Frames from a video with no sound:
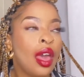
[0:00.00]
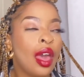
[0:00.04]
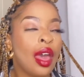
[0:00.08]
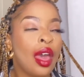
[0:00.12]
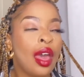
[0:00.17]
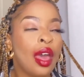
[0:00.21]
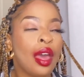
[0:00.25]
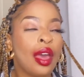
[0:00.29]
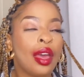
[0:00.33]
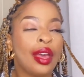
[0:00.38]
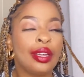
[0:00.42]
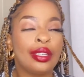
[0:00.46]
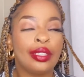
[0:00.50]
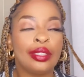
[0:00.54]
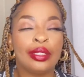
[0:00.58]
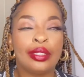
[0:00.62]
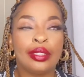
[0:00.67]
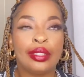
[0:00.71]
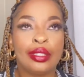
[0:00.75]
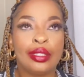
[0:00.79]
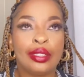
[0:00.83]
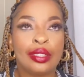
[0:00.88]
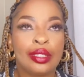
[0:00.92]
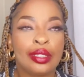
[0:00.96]

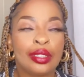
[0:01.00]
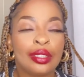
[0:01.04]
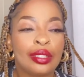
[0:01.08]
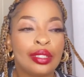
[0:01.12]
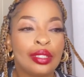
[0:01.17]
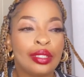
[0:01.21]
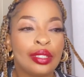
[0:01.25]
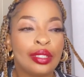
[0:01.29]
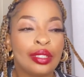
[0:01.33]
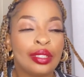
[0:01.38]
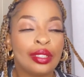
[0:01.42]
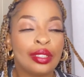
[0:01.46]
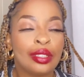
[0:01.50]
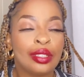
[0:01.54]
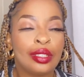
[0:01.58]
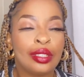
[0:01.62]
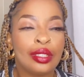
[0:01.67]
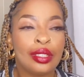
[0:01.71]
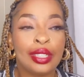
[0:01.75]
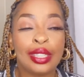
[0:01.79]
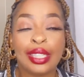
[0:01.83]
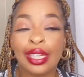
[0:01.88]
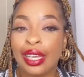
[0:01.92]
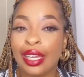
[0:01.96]
And
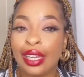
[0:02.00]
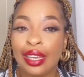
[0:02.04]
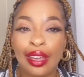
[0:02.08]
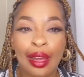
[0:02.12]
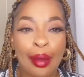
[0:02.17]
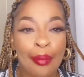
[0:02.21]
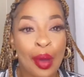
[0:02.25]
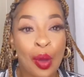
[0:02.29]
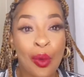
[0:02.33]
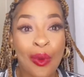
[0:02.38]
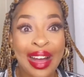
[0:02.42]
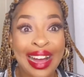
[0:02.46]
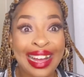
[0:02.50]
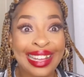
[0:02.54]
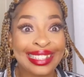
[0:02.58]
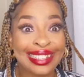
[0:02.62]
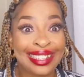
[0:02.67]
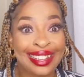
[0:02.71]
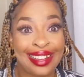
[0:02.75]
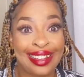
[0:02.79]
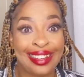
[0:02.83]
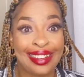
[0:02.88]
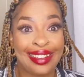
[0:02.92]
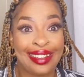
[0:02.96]
she, I'm a
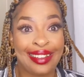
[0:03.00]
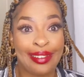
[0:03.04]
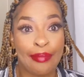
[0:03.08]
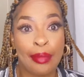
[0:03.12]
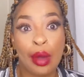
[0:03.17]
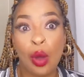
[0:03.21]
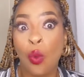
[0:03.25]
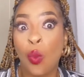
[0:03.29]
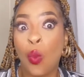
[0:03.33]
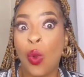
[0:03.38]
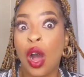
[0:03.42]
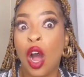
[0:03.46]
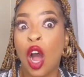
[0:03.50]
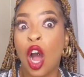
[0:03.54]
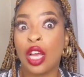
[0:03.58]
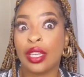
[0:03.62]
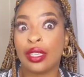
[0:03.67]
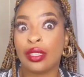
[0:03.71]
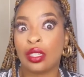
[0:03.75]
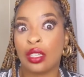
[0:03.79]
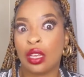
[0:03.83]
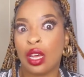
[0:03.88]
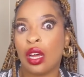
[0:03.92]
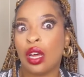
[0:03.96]

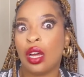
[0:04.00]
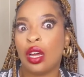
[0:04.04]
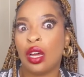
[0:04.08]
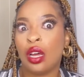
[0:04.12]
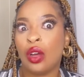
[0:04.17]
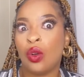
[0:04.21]
waza.